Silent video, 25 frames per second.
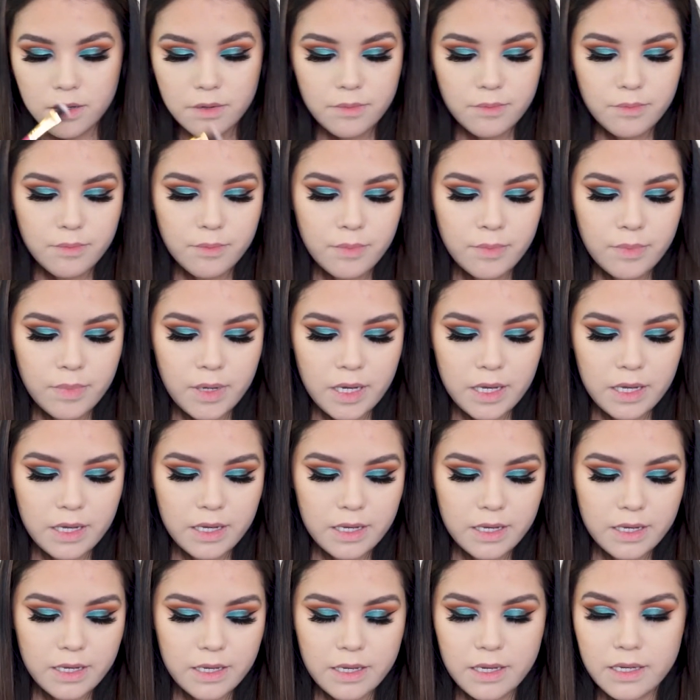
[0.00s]
but
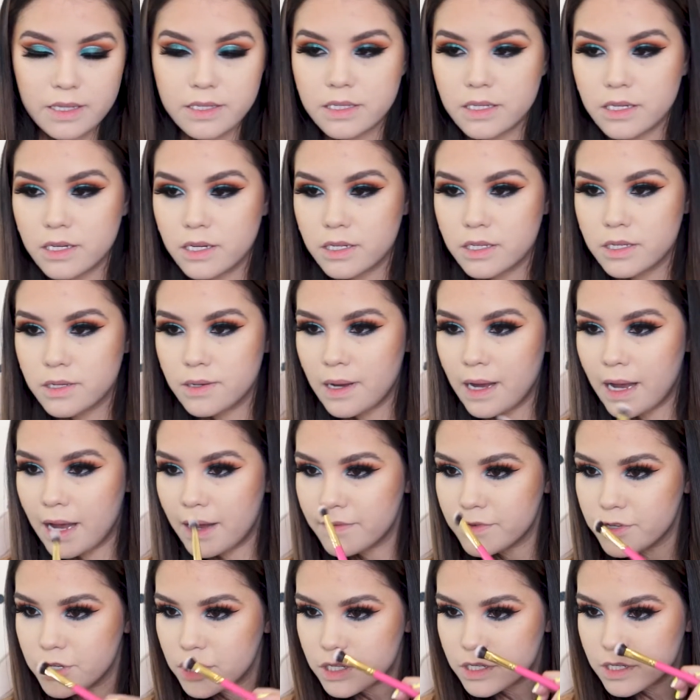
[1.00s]
it's good to
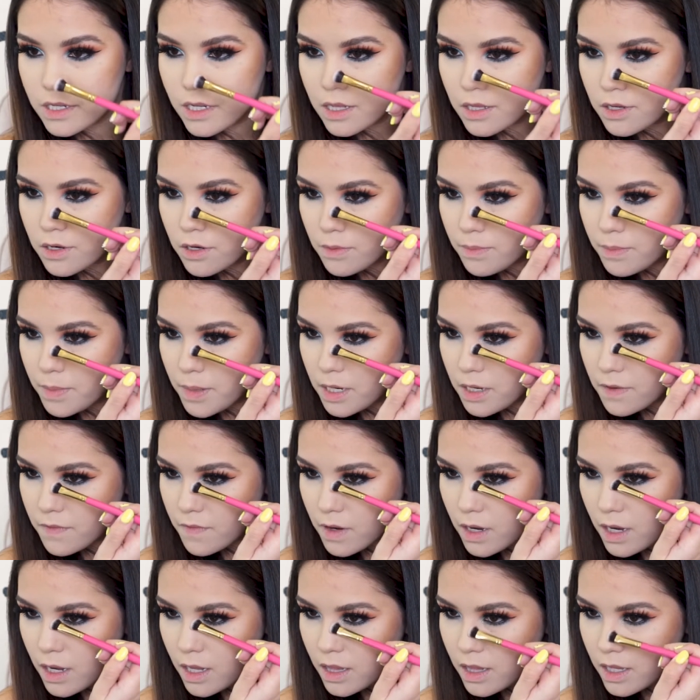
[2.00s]
have just a little bit of
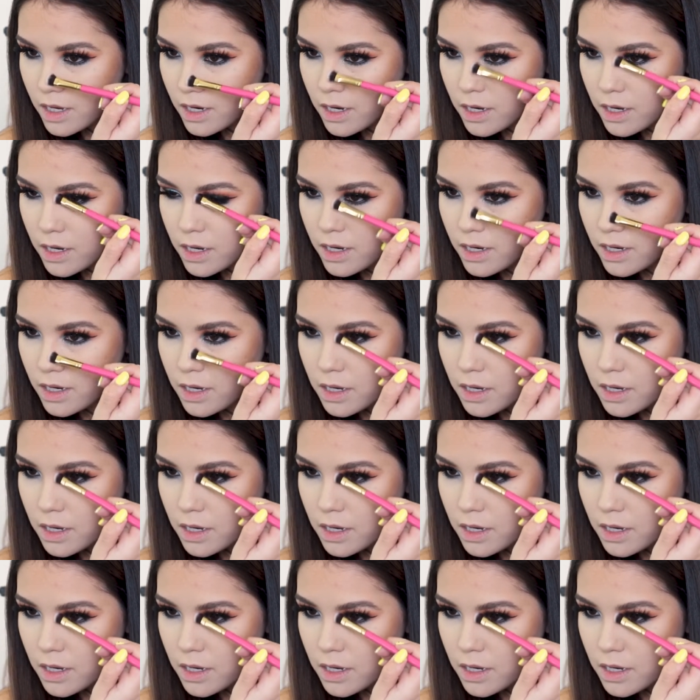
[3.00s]
color.